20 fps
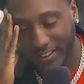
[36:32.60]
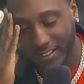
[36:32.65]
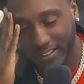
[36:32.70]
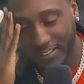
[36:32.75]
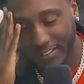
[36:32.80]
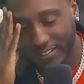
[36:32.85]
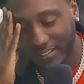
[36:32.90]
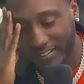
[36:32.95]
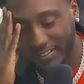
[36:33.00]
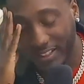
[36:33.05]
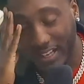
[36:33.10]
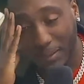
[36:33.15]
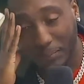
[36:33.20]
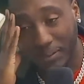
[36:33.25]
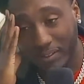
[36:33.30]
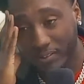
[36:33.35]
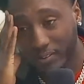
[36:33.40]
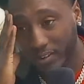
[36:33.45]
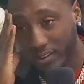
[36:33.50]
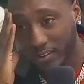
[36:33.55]
Simon
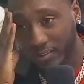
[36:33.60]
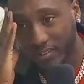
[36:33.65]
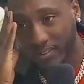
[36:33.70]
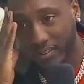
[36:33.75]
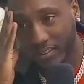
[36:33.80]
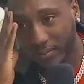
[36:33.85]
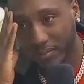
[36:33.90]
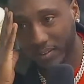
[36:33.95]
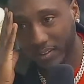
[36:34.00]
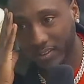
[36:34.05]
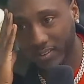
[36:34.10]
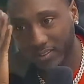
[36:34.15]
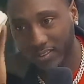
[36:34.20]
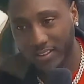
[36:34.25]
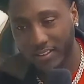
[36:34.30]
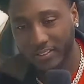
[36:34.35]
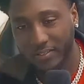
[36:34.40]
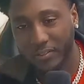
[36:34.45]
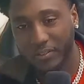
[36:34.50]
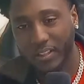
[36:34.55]
Says or something, because
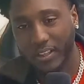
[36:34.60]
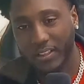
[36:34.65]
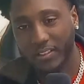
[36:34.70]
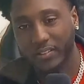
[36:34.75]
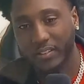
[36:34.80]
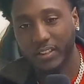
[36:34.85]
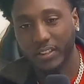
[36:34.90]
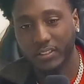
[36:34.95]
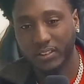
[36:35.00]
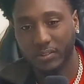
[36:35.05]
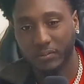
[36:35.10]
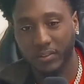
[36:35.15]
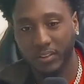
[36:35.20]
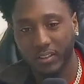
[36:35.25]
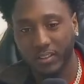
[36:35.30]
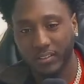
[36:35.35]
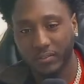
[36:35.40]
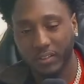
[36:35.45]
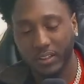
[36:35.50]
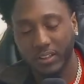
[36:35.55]
like you can't teach if
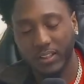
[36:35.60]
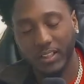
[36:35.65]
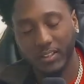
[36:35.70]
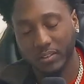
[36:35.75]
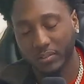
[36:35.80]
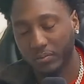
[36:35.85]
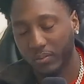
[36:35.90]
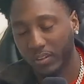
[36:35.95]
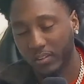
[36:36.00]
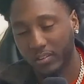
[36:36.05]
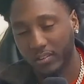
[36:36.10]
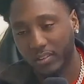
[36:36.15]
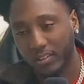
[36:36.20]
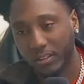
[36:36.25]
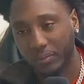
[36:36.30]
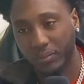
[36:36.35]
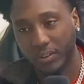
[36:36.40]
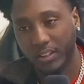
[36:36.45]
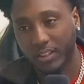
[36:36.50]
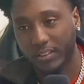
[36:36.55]
the class is falling asleep.
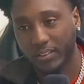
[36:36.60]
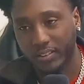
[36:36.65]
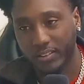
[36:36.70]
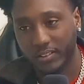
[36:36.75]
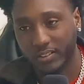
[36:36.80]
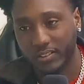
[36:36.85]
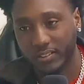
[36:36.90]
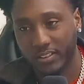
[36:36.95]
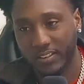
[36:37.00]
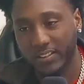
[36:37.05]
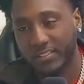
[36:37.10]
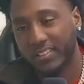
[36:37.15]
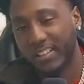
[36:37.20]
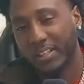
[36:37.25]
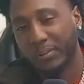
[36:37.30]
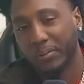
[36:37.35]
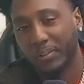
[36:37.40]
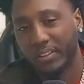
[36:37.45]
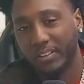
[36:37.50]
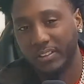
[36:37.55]
You can't teach. It's not
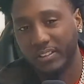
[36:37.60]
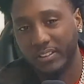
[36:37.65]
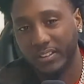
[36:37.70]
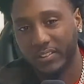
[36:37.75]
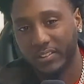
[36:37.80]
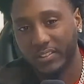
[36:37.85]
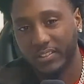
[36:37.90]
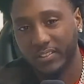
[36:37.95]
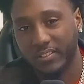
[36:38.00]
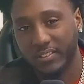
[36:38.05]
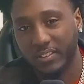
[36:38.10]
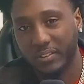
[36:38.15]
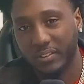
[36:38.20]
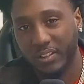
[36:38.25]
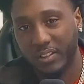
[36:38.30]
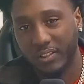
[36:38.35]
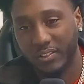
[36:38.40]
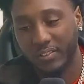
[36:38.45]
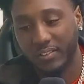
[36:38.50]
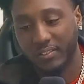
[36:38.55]
really just
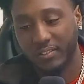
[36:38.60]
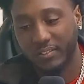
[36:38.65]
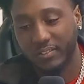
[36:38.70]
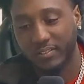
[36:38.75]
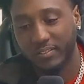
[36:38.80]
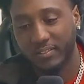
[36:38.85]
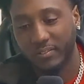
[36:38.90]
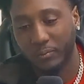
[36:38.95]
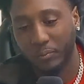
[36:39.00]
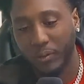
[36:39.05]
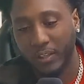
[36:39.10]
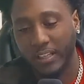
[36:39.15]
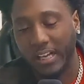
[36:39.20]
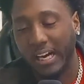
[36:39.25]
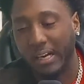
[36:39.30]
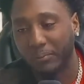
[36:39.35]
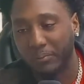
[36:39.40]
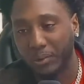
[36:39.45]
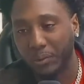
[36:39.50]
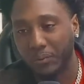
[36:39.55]
what
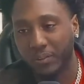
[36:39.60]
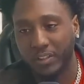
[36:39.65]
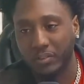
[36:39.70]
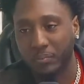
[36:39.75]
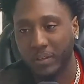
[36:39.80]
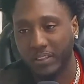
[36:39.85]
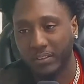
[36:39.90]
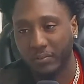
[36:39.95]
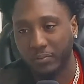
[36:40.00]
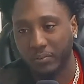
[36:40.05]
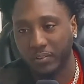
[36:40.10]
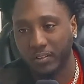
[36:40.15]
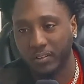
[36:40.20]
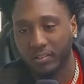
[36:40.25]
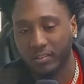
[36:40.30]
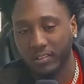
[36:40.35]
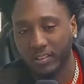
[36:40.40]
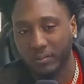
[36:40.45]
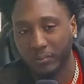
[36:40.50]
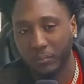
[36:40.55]
I'm doing that's making them fall
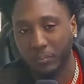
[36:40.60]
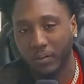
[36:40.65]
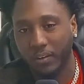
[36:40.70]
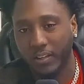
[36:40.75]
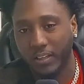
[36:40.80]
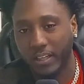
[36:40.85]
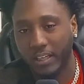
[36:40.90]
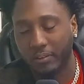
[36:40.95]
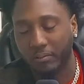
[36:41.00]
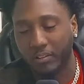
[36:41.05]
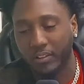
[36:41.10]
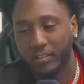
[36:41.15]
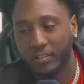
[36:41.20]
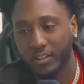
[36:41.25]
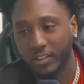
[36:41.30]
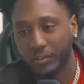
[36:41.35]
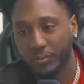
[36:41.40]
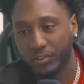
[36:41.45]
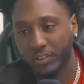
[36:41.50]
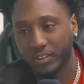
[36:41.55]
asleep. We probably had
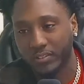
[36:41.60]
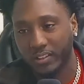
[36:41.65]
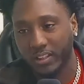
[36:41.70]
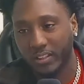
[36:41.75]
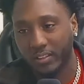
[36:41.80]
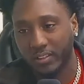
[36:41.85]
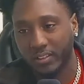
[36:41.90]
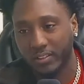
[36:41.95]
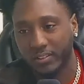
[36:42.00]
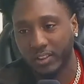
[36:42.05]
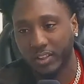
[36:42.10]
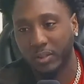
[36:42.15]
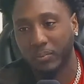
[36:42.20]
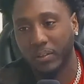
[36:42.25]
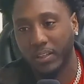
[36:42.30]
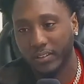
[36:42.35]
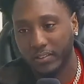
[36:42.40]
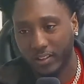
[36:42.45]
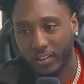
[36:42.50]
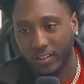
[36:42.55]
recess. We just ate lunch.
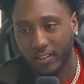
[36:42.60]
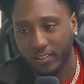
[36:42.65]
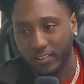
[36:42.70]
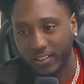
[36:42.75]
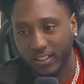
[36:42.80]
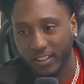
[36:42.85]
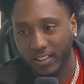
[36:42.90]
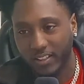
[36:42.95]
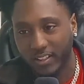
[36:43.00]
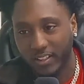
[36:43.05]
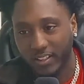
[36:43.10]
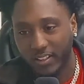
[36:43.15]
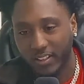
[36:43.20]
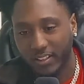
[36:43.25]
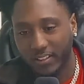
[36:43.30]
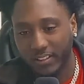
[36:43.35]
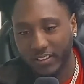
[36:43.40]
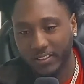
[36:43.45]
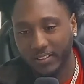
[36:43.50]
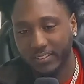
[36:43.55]
Everybody tired,
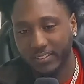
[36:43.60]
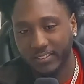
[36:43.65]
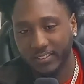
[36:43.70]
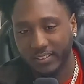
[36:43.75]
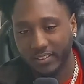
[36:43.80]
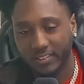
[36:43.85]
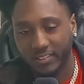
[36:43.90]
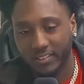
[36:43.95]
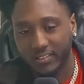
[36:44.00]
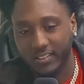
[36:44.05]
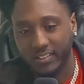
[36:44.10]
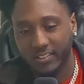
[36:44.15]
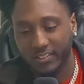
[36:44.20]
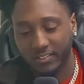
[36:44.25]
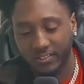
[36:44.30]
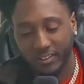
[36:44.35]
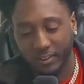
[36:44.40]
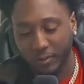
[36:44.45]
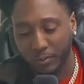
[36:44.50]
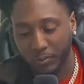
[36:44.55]
and they it's cool.
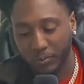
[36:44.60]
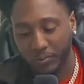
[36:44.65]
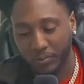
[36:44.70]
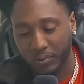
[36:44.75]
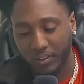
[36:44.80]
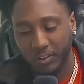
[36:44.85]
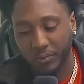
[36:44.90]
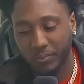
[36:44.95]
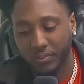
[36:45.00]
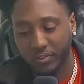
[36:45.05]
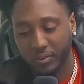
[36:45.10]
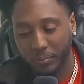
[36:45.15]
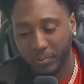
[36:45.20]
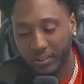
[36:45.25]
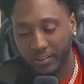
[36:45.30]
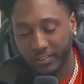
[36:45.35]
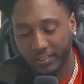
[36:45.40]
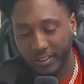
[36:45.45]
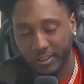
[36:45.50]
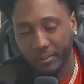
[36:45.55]
Like, who really wants to be
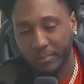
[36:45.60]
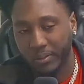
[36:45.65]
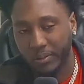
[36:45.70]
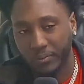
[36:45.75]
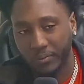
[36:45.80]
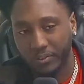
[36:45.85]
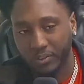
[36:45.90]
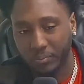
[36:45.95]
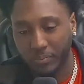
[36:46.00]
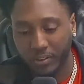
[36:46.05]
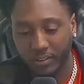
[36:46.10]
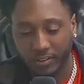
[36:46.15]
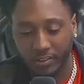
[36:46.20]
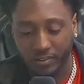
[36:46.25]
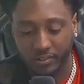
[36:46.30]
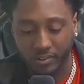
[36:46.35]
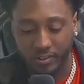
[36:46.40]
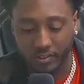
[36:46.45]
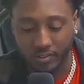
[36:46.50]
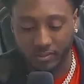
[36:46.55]
there? Everybody wants to be there.
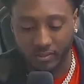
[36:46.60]
So